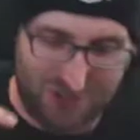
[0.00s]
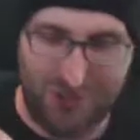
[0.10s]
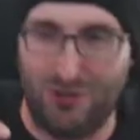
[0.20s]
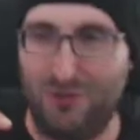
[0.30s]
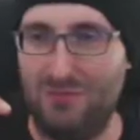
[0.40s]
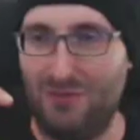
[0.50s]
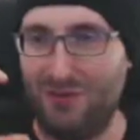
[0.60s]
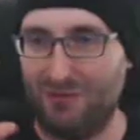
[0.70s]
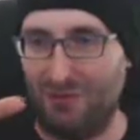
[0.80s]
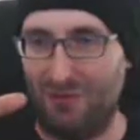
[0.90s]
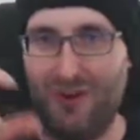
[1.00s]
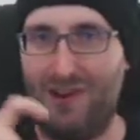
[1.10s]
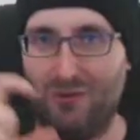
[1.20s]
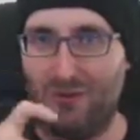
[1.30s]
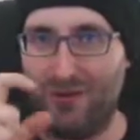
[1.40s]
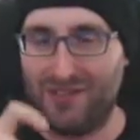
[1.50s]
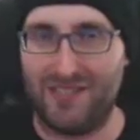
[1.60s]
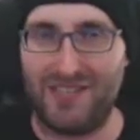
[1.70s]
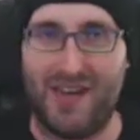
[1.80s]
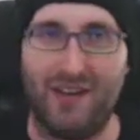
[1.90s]
tube or whatever, one
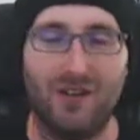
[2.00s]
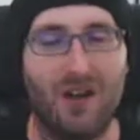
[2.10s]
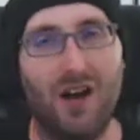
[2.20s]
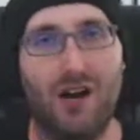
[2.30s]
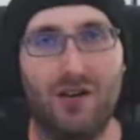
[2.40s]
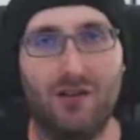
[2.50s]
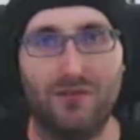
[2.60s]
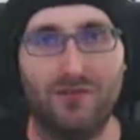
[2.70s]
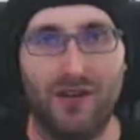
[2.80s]
container of